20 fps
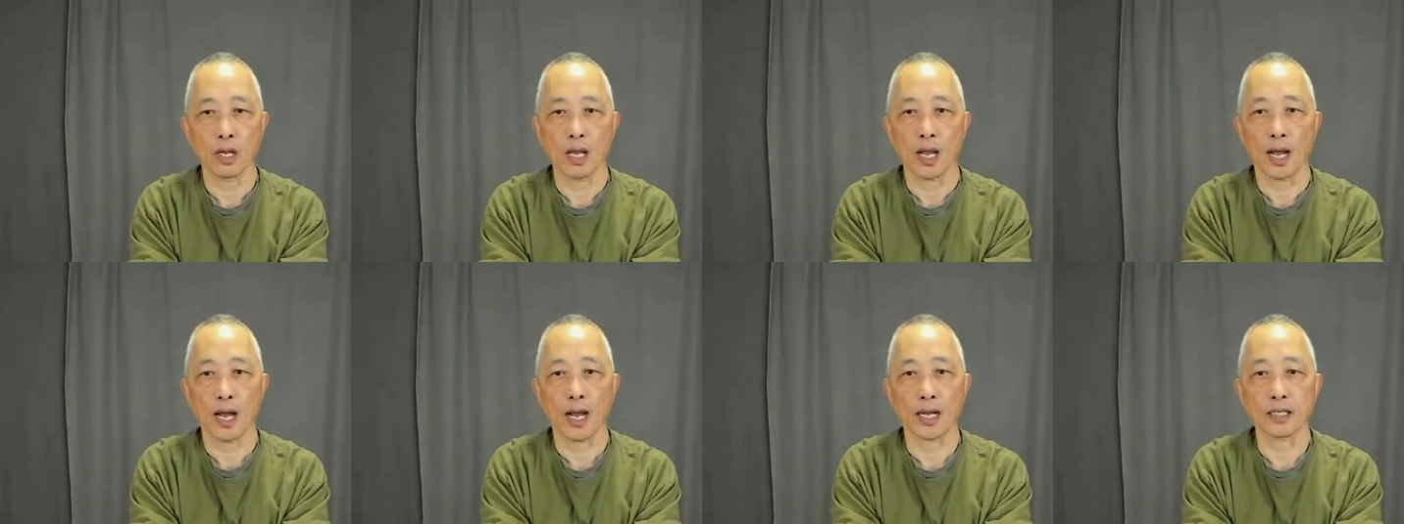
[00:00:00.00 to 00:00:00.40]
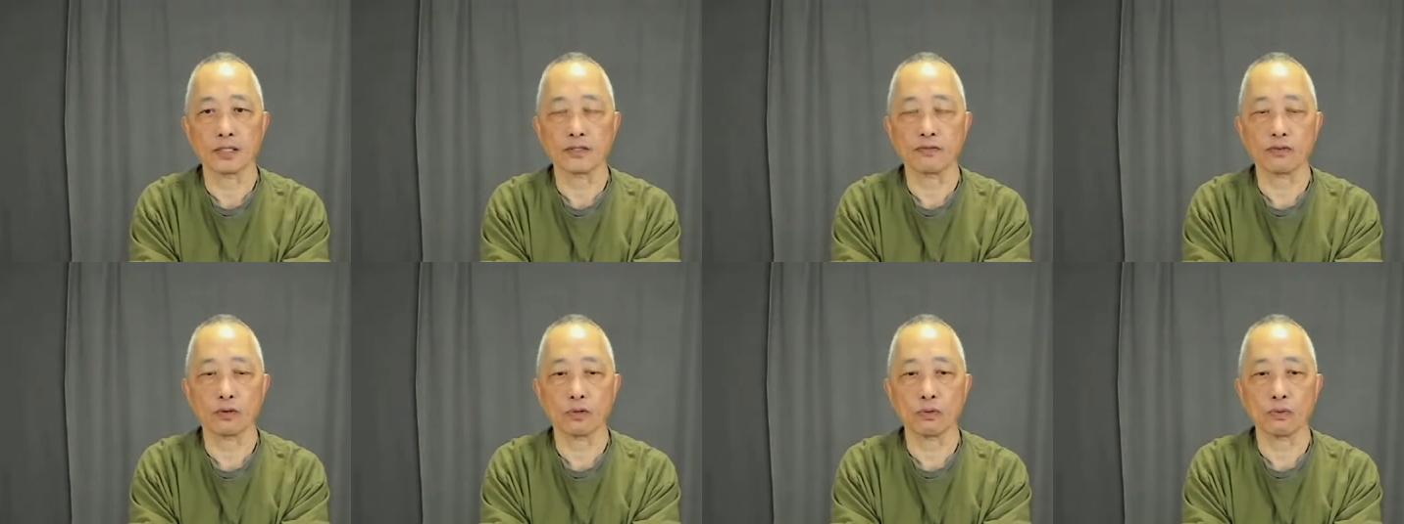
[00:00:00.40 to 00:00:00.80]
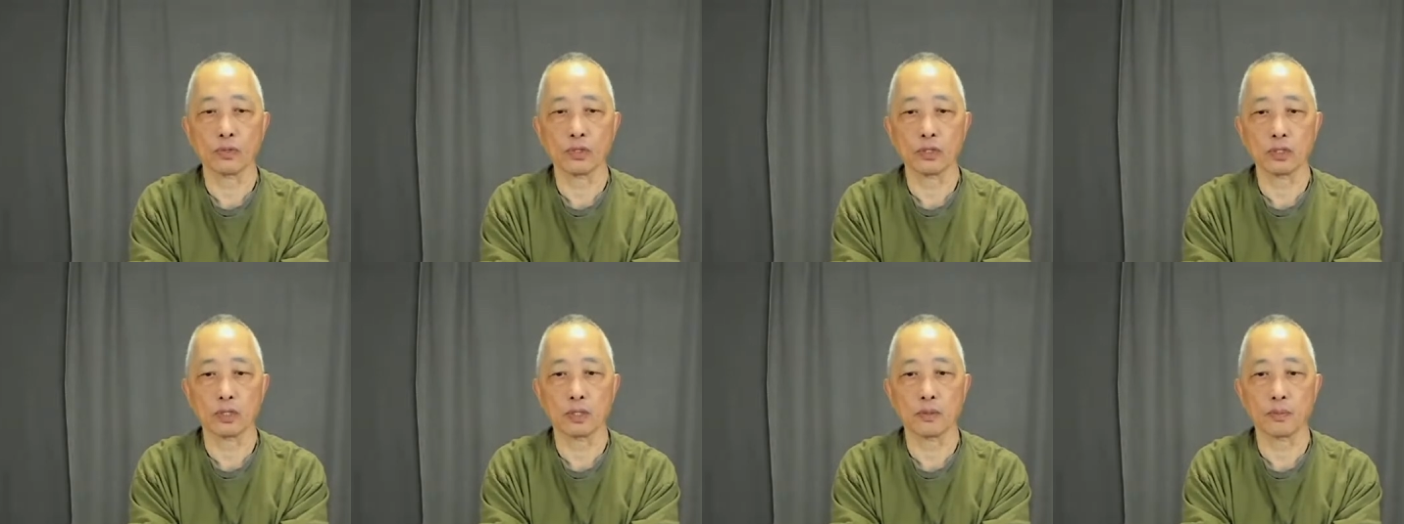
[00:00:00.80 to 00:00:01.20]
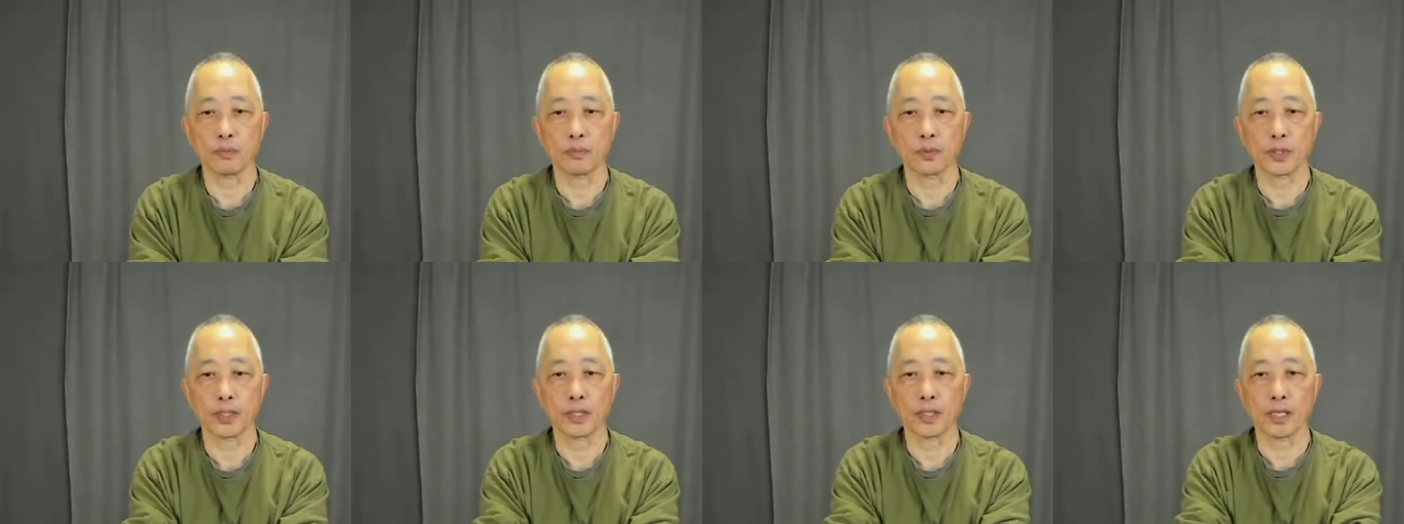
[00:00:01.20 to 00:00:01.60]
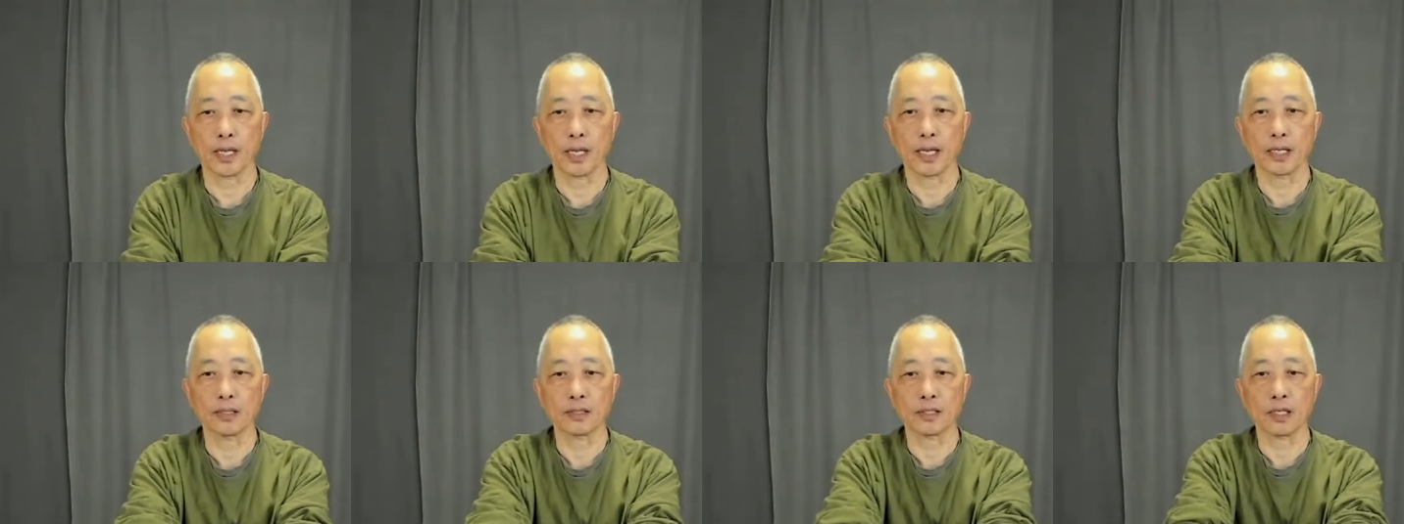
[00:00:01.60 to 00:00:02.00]
Eyes forward, bring the
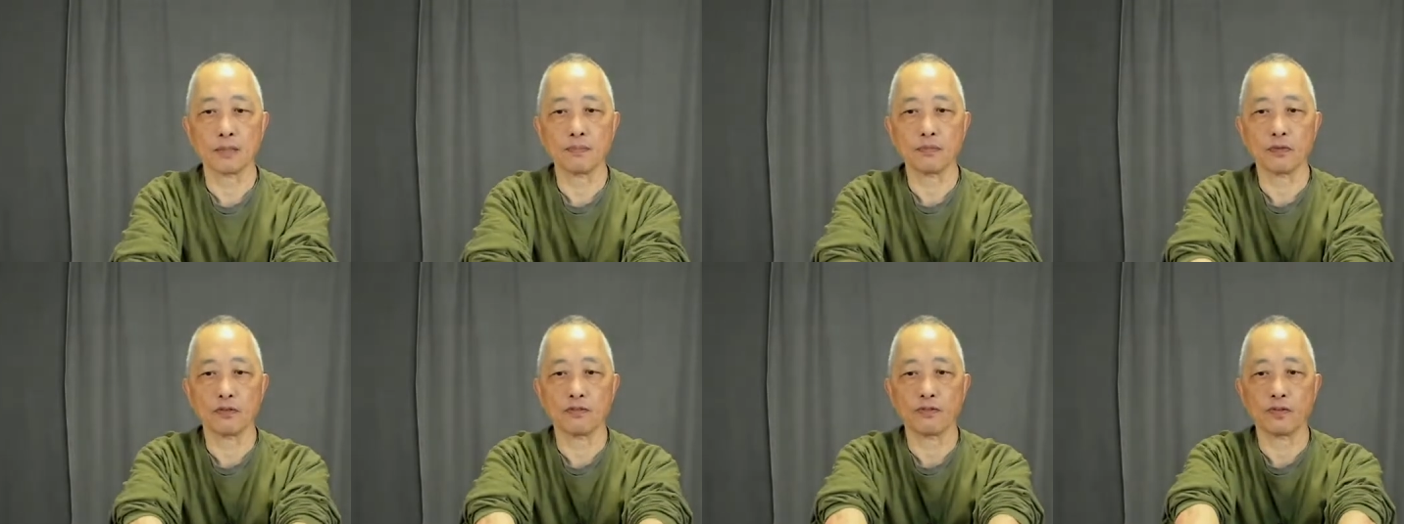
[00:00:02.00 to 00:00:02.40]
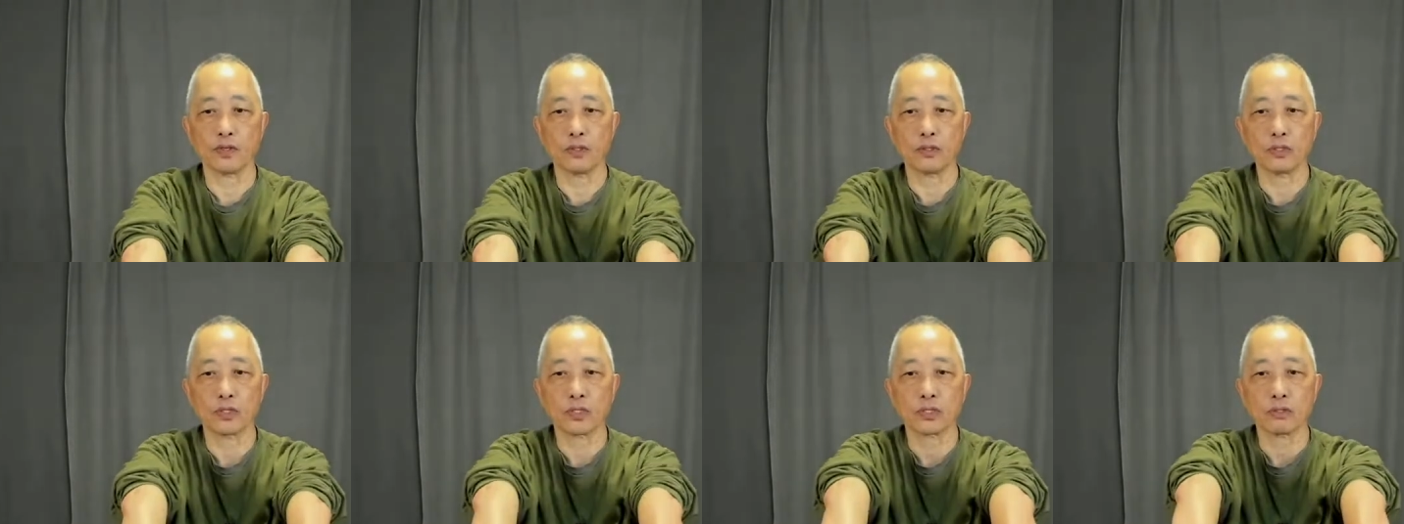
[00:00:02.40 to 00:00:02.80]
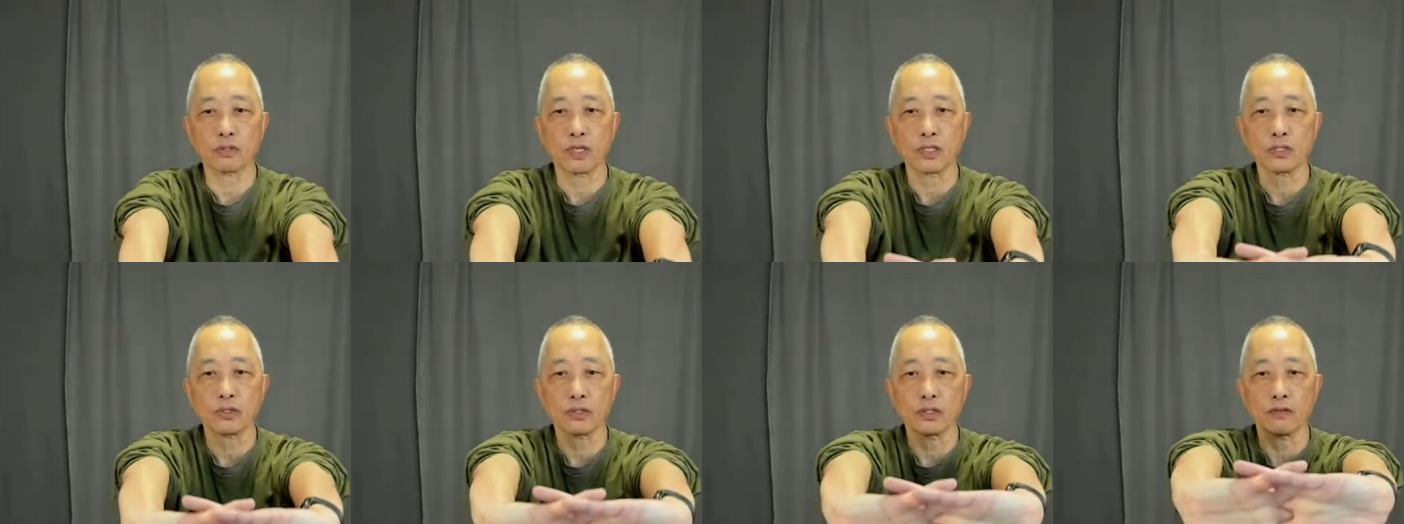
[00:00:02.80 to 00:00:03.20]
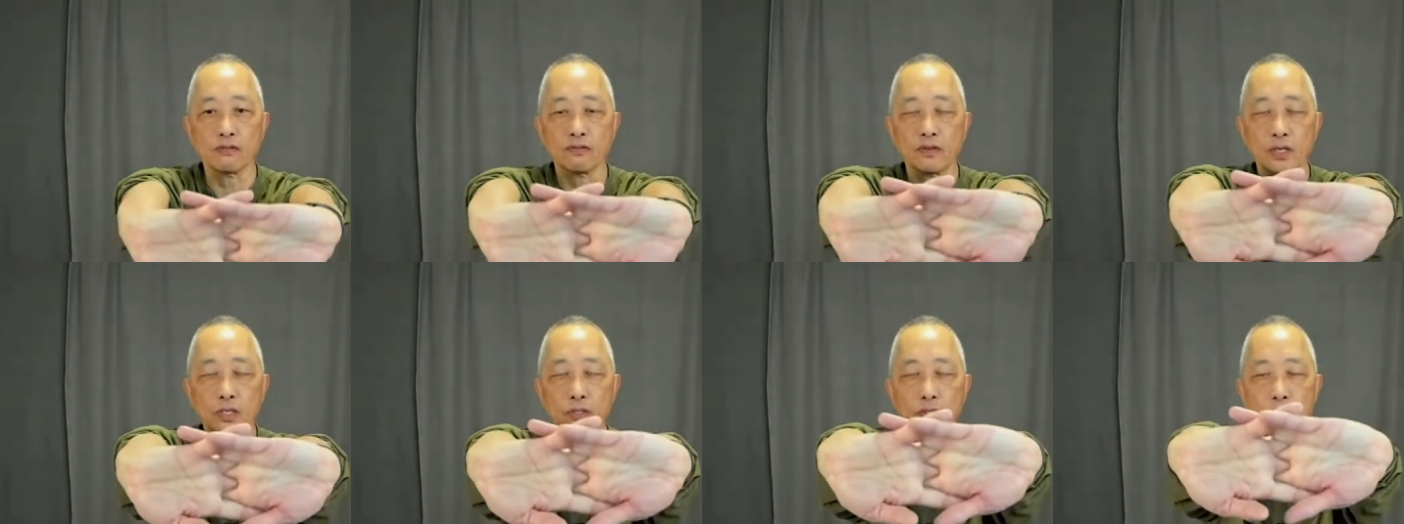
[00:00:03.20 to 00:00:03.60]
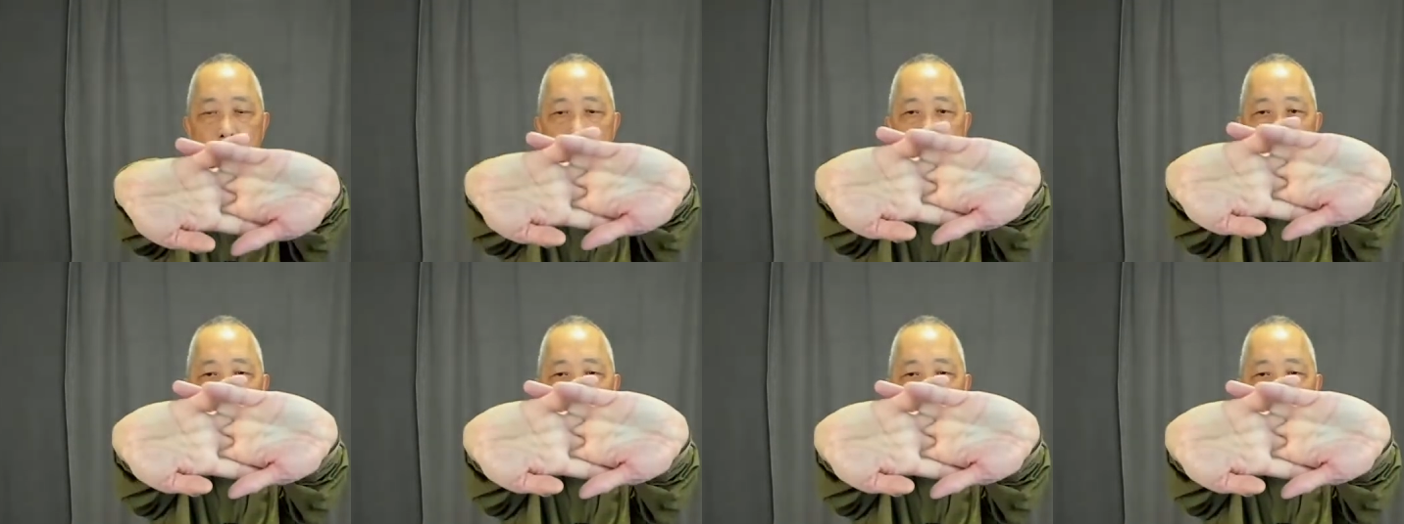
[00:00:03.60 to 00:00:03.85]
hands up. Feel the stress on your finger and